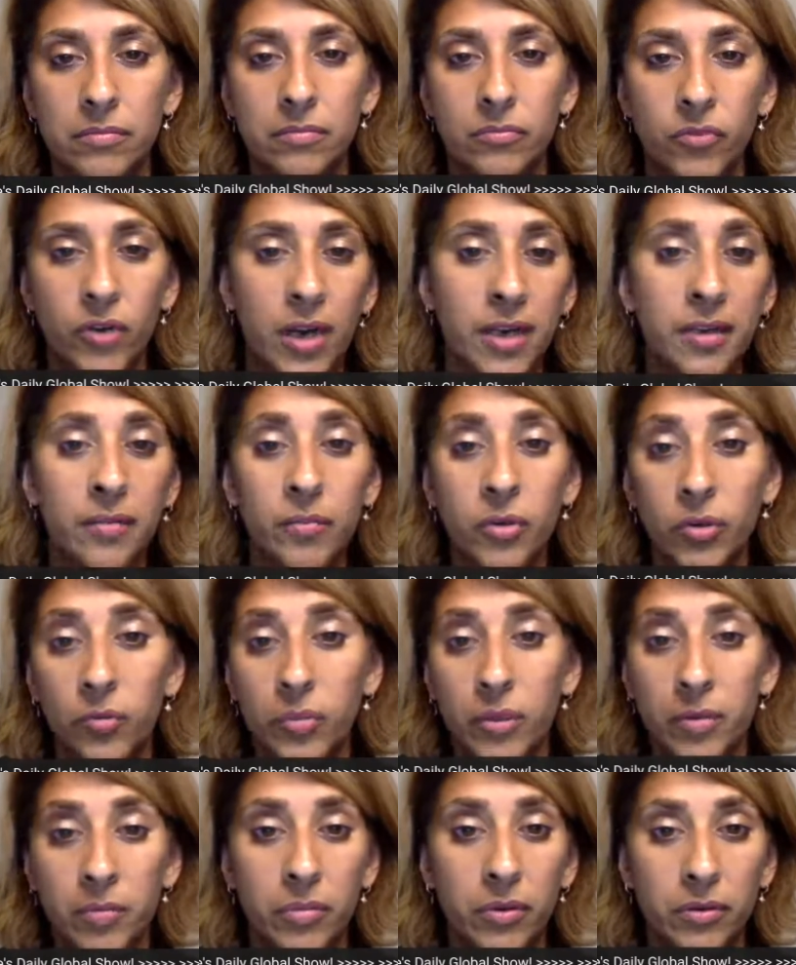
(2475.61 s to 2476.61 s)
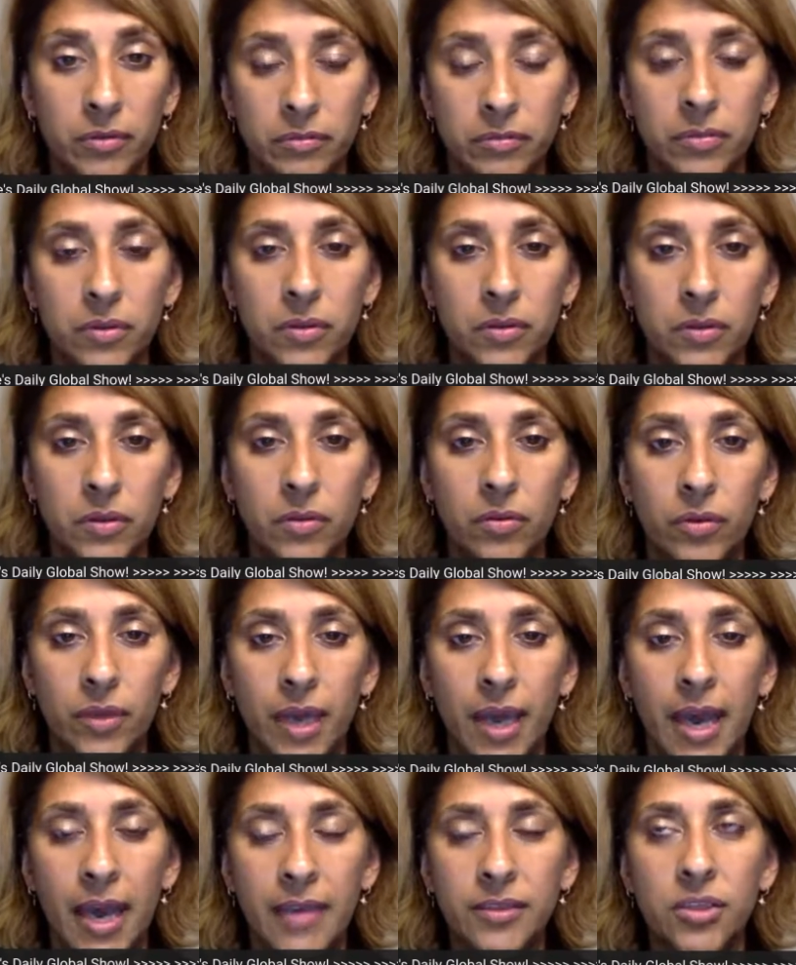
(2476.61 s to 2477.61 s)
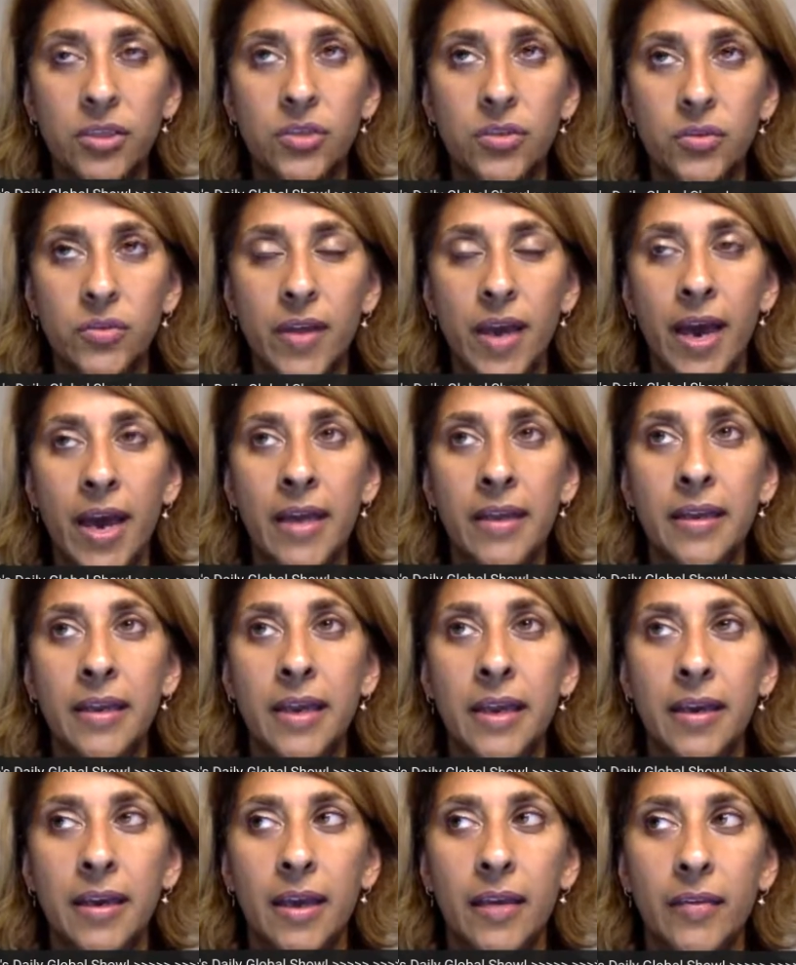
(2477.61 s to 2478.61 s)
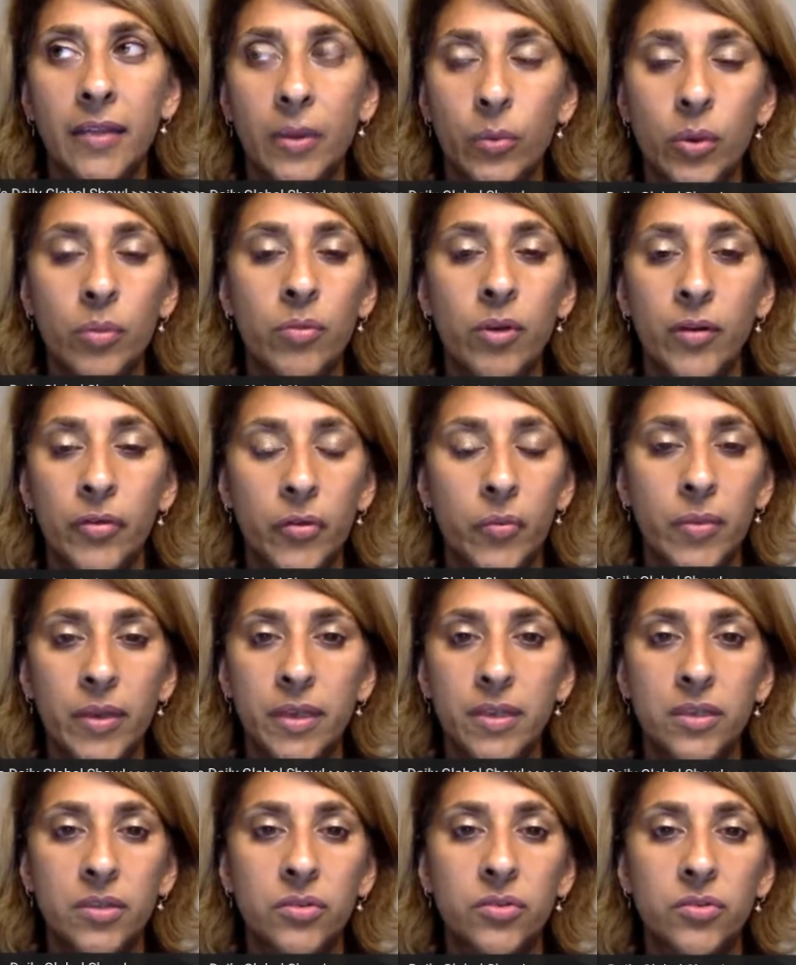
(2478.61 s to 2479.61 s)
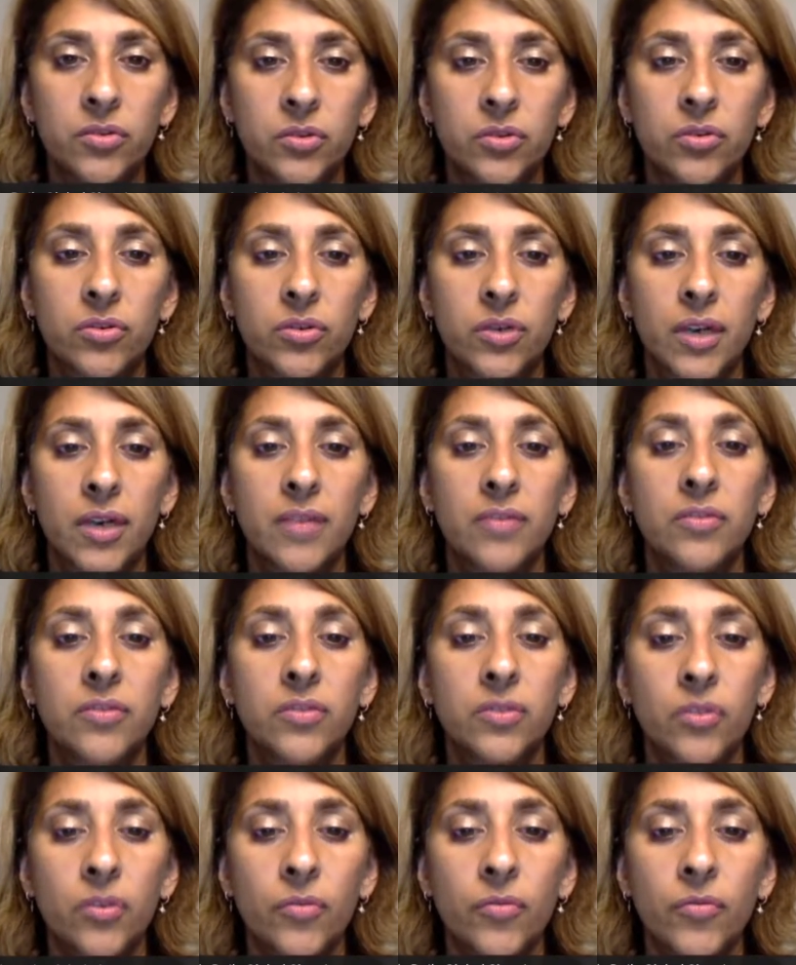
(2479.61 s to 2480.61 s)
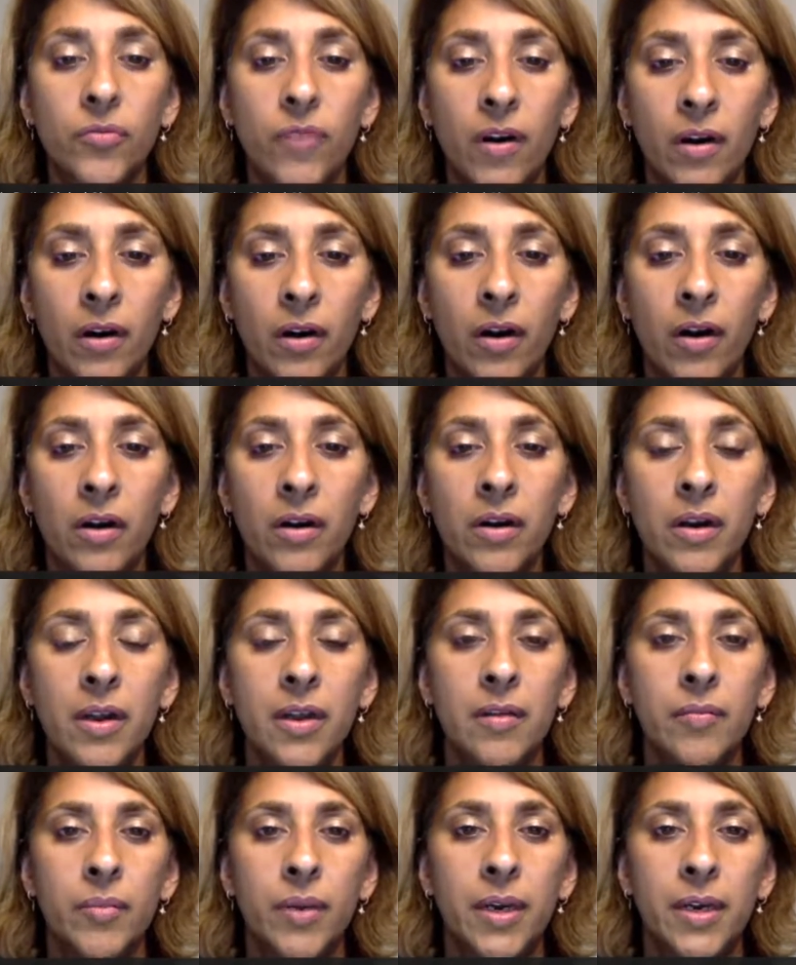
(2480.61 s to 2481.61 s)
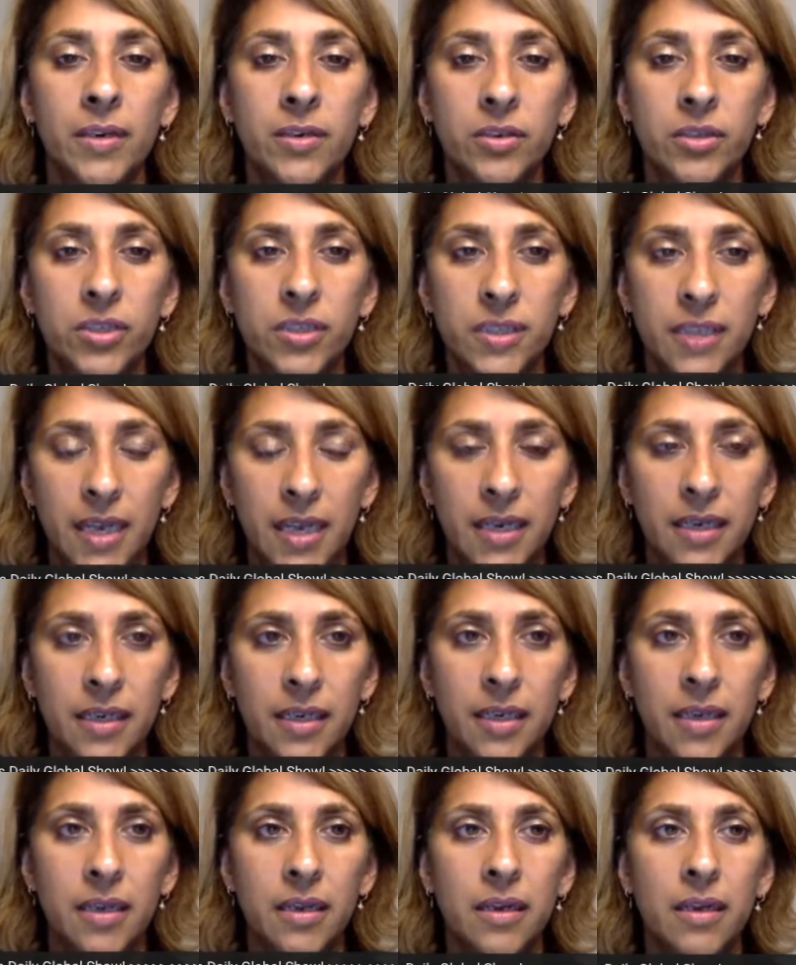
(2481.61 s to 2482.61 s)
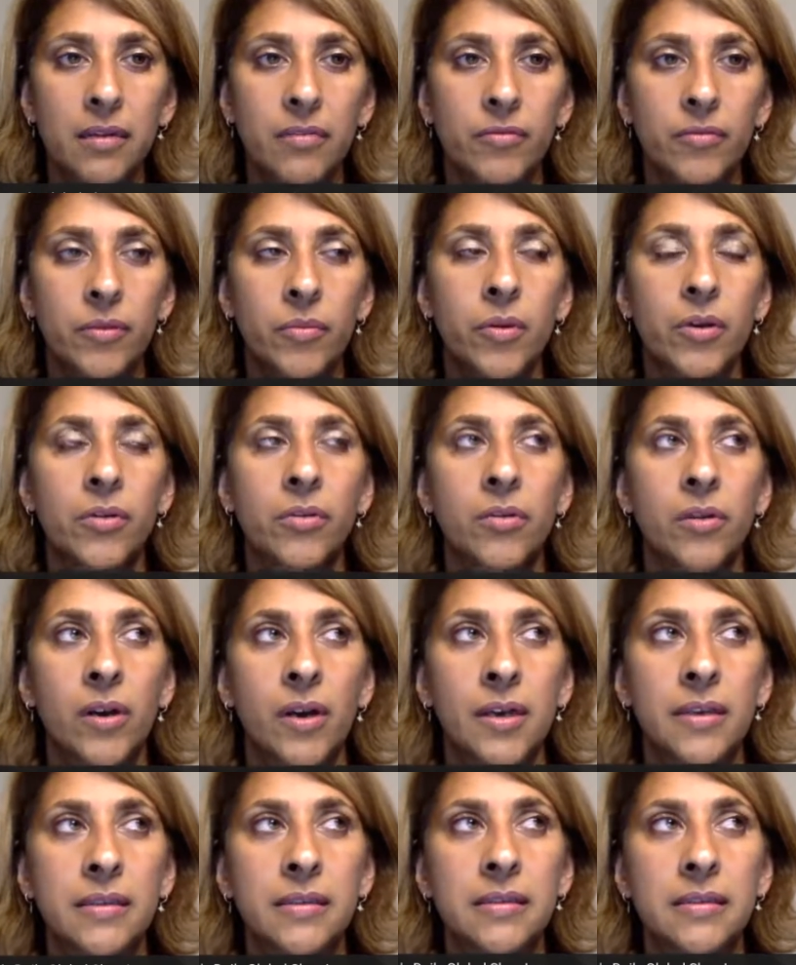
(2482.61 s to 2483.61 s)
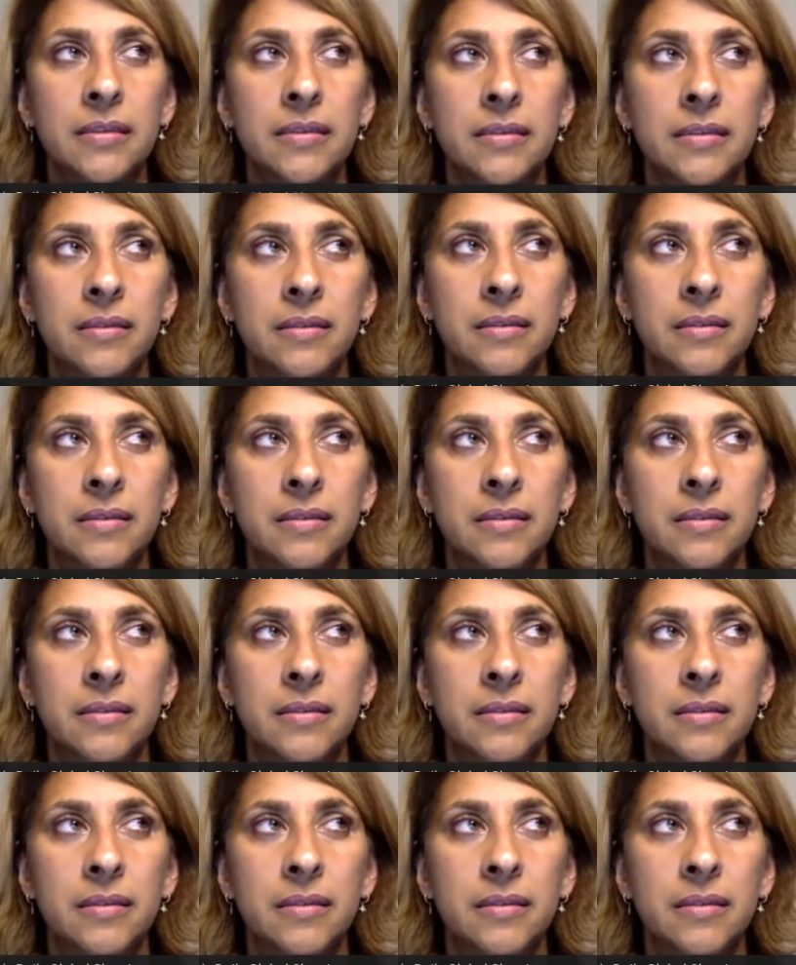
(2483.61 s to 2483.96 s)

random new people. So they had to do that. And then we brought them in and did the surgery. And so far, my understanding from across